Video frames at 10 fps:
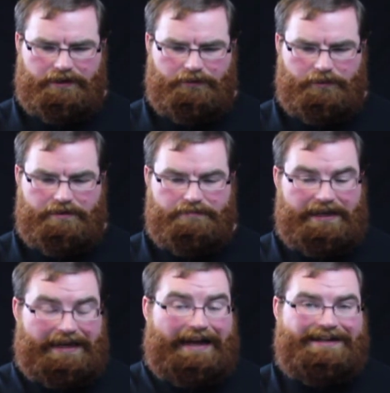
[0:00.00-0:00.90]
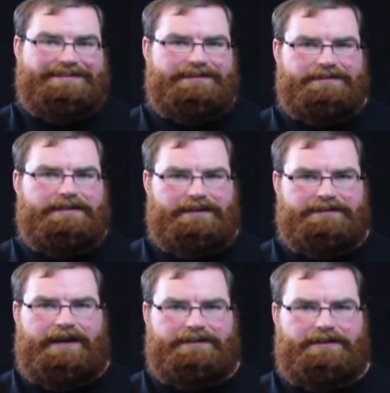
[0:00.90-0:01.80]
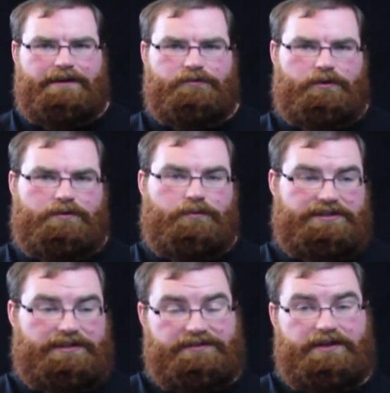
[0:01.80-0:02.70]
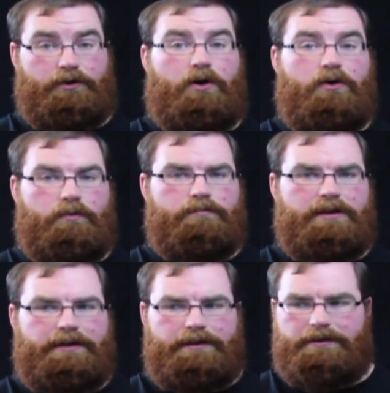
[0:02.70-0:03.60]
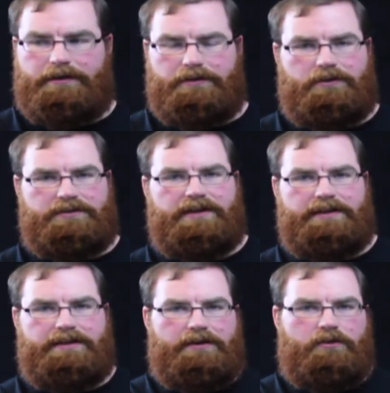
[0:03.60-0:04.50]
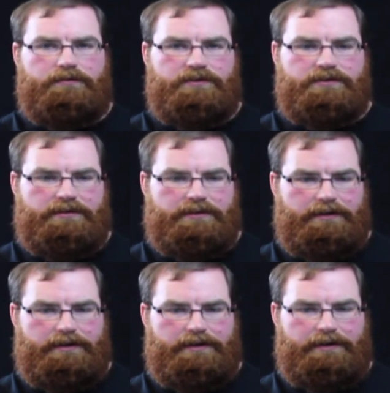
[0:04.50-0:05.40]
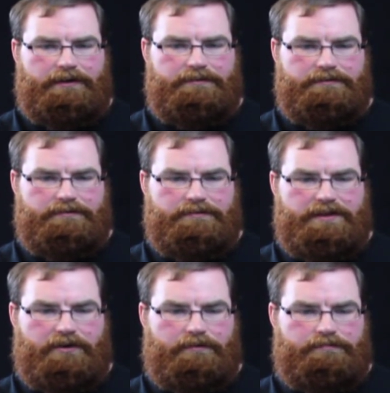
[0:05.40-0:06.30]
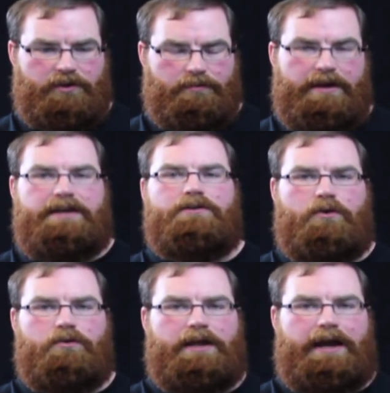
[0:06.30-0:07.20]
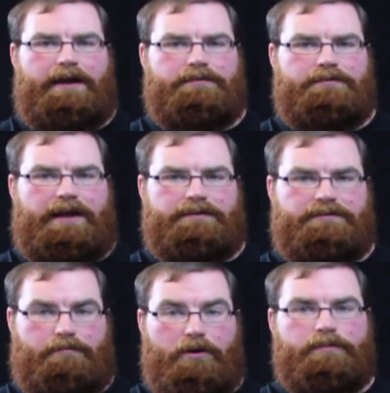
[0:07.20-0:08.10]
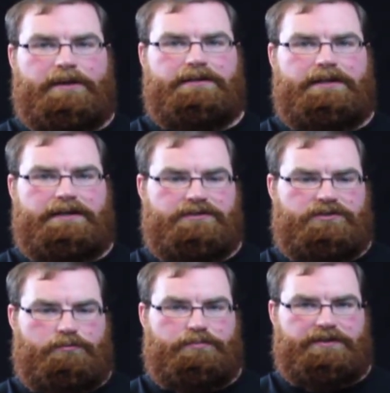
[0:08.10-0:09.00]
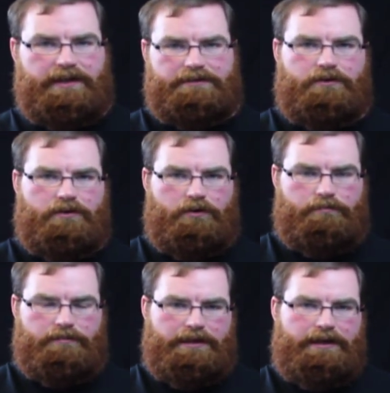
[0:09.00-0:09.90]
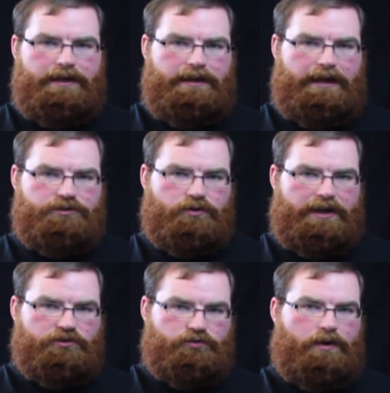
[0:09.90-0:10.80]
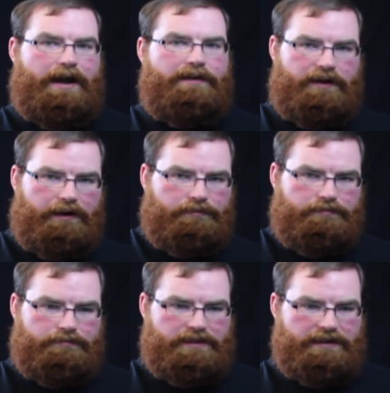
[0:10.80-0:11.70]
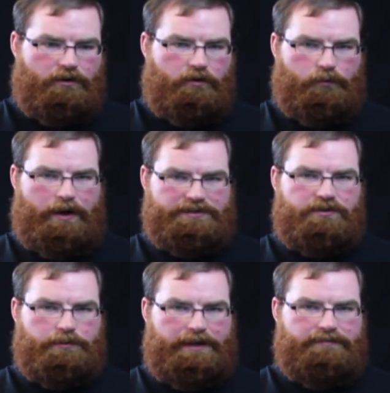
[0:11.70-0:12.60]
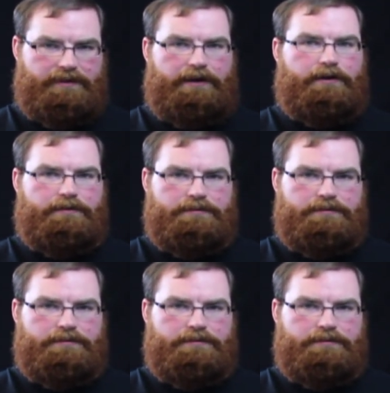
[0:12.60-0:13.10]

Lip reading: with them being constantly attacked in the Evergreen, which is their home, alongside the elves, their main goal at the moment is to protect their home and try and drive out the Overwatch threat there.